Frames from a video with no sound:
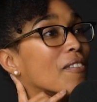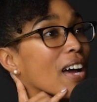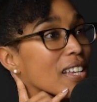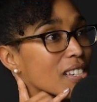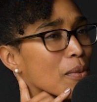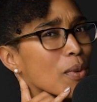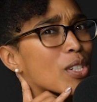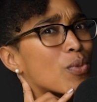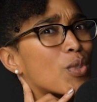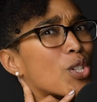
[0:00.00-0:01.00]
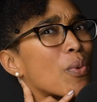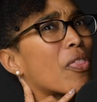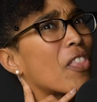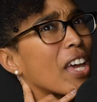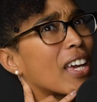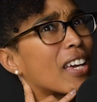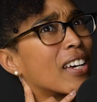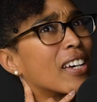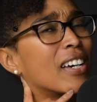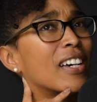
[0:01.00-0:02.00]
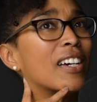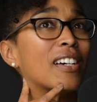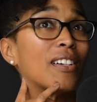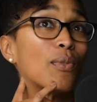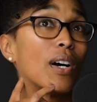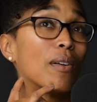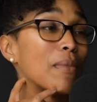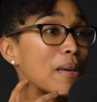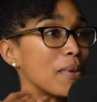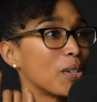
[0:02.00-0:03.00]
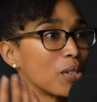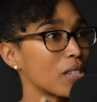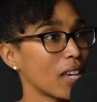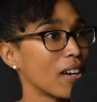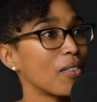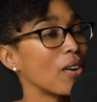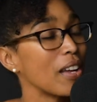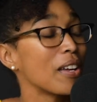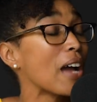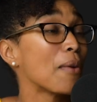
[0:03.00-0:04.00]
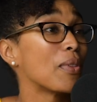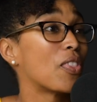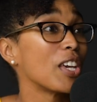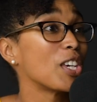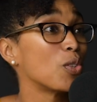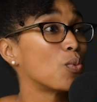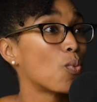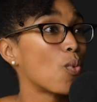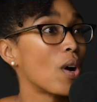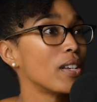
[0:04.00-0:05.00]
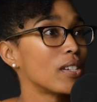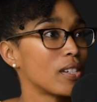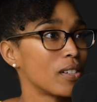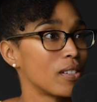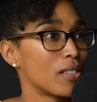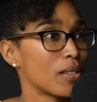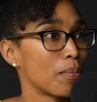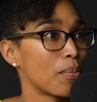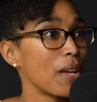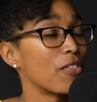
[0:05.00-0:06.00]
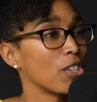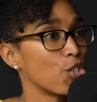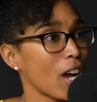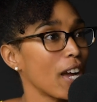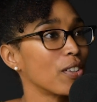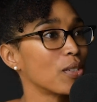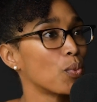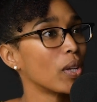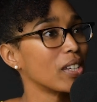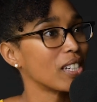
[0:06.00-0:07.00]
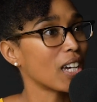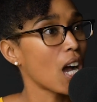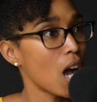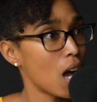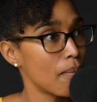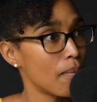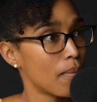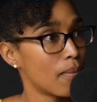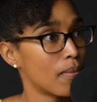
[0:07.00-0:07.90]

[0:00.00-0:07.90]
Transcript: Fascinating. Which you would think, well, maybe they're scared. I would think you'd want to, if the child is willing to come.